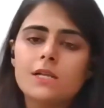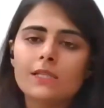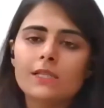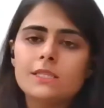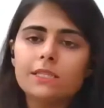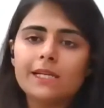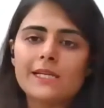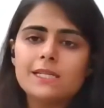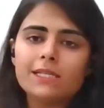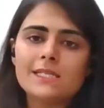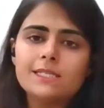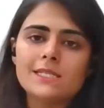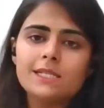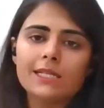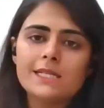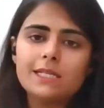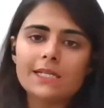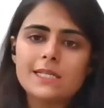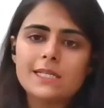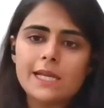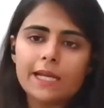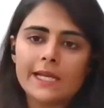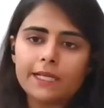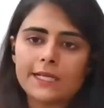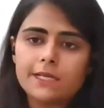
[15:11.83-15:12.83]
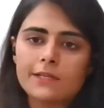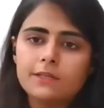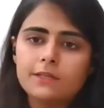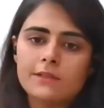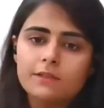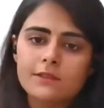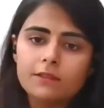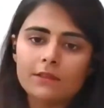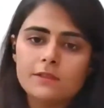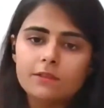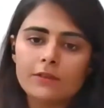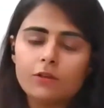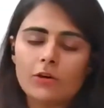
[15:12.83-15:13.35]
there is a date
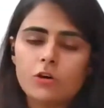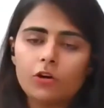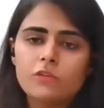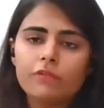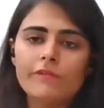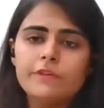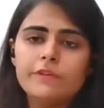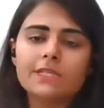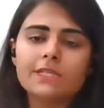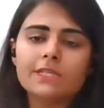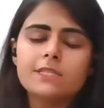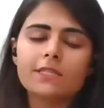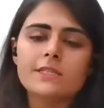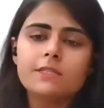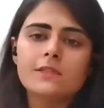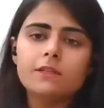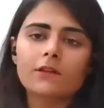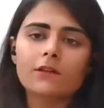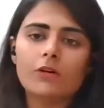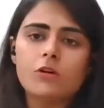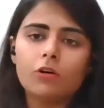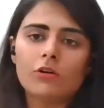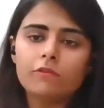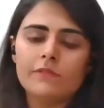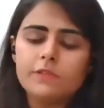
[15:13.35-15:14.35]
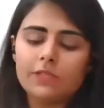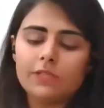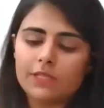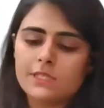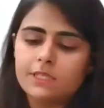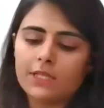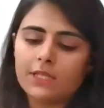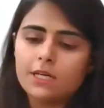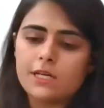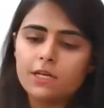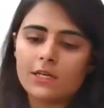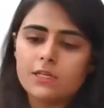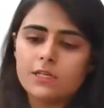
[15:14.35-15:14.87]
on which
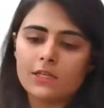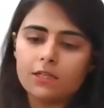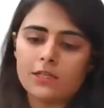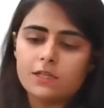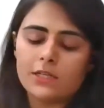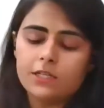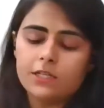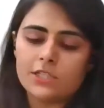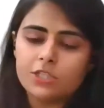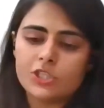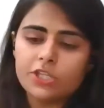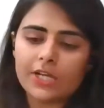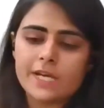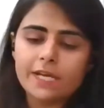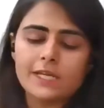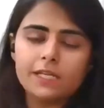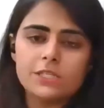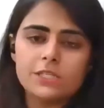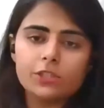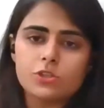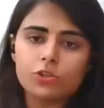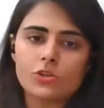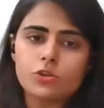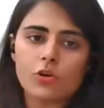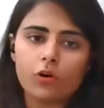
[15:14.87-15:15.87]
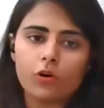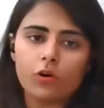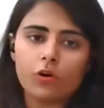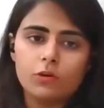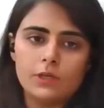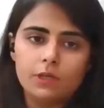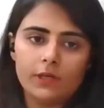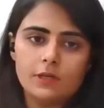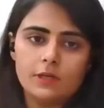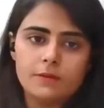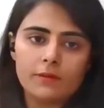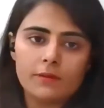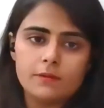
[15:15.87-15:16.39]
the check is
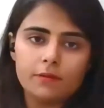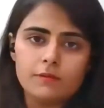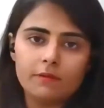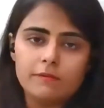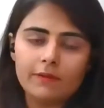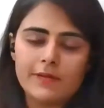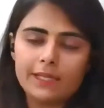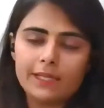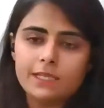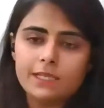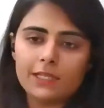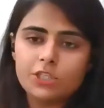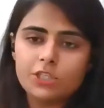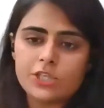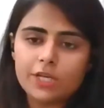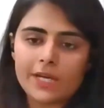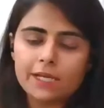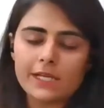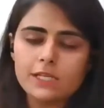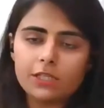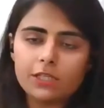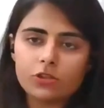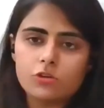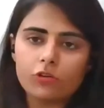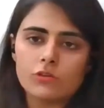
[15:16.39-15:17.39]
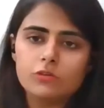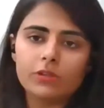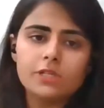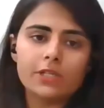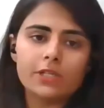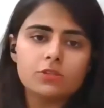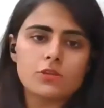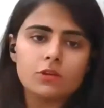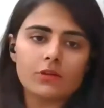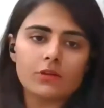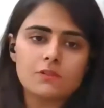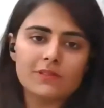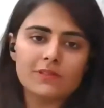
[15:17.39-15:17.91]
drawn. When the check is drawn, there
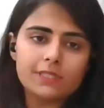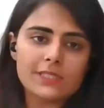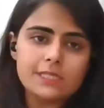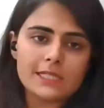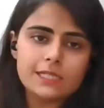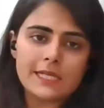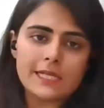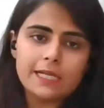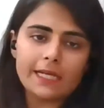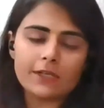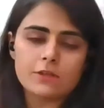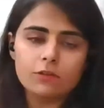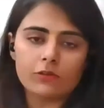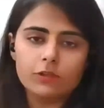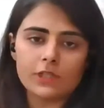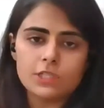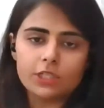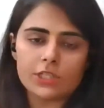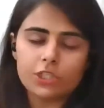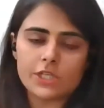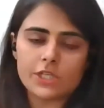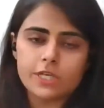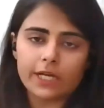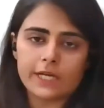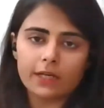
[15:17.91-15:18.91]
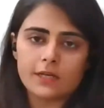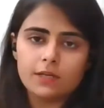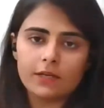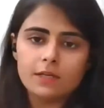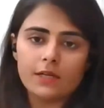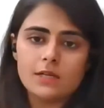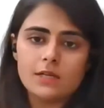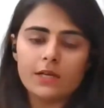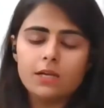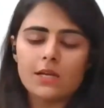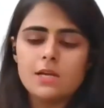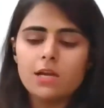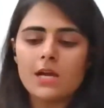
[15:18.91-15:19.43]
is always a date on the check.
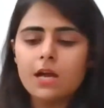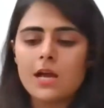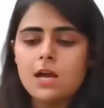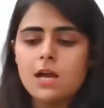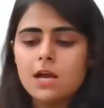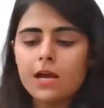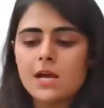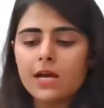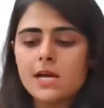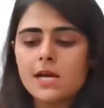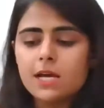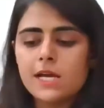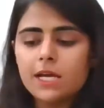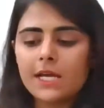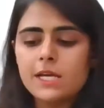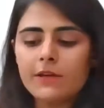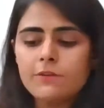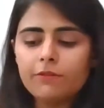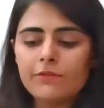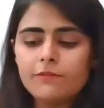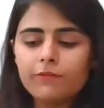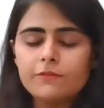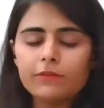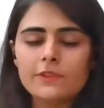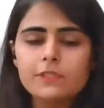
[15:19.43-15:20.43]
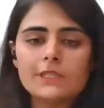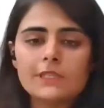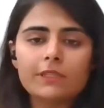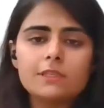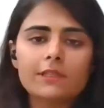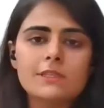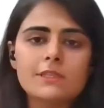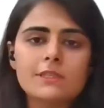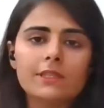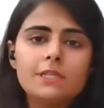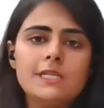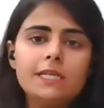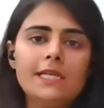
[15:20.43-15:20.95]
If
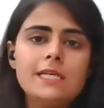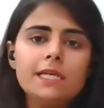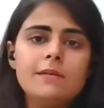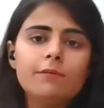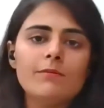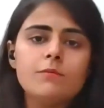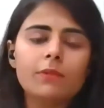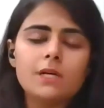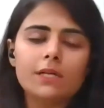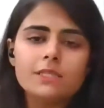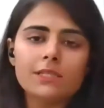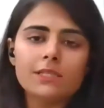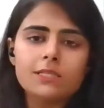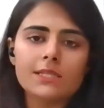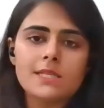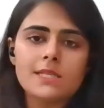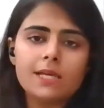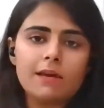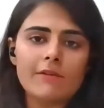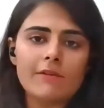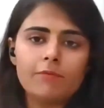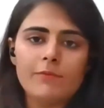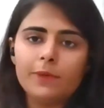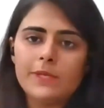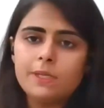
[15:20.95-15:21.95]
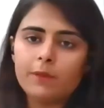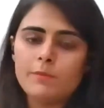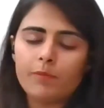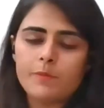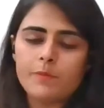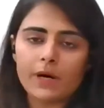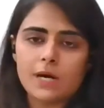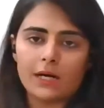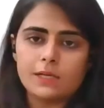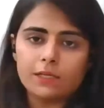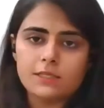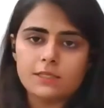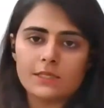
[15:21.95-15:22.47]
3 months have been
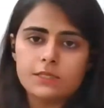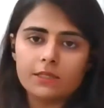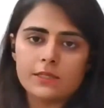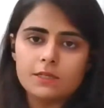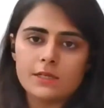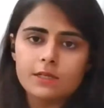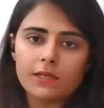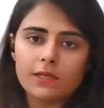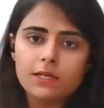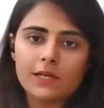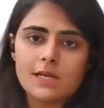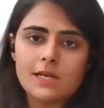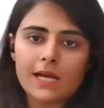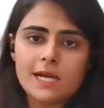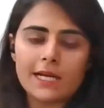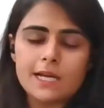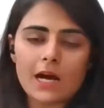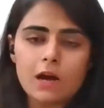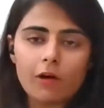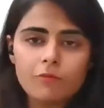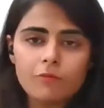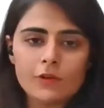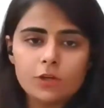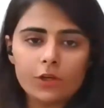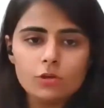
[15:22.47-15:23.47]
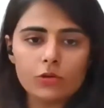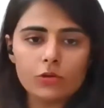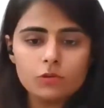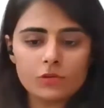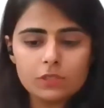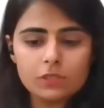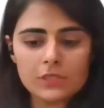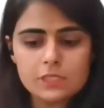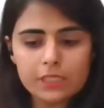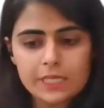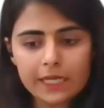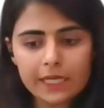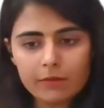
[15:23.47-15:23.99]
passed, and after
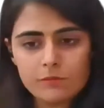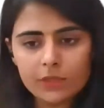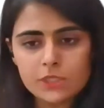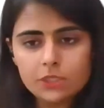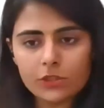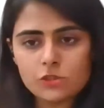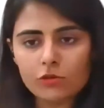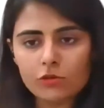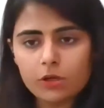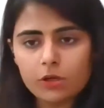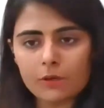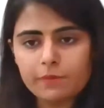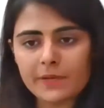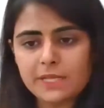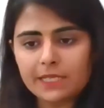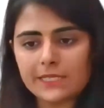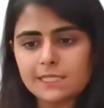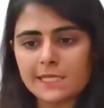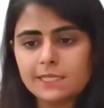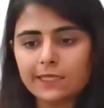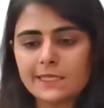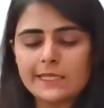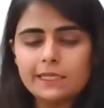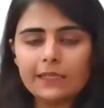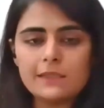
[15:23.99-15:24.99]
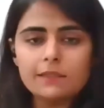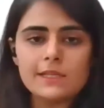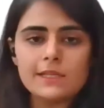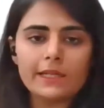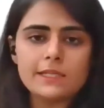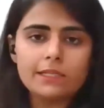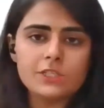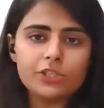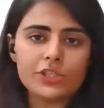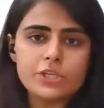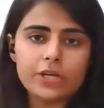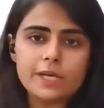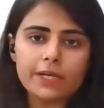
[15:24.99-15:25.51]
those 3 months, you are presenting
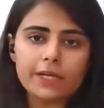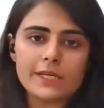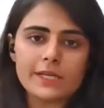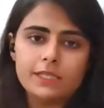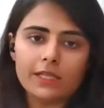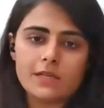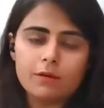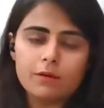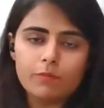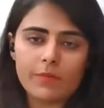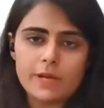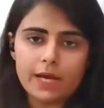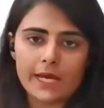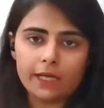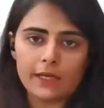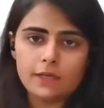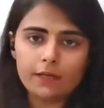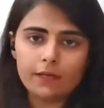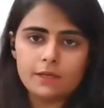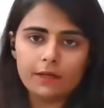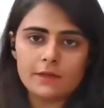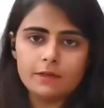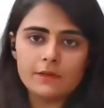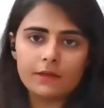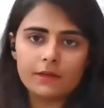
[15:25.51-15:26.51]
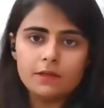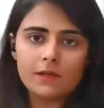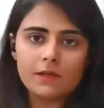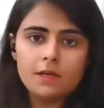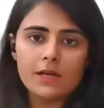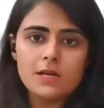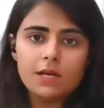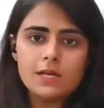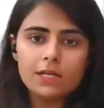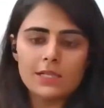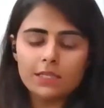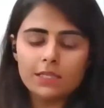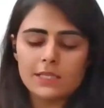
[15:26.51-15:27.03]
that check in the bank
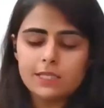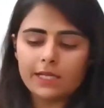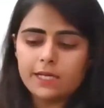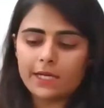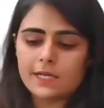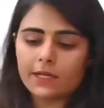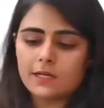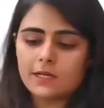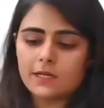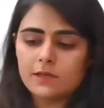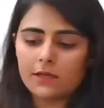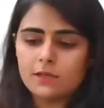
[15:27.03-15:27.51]
that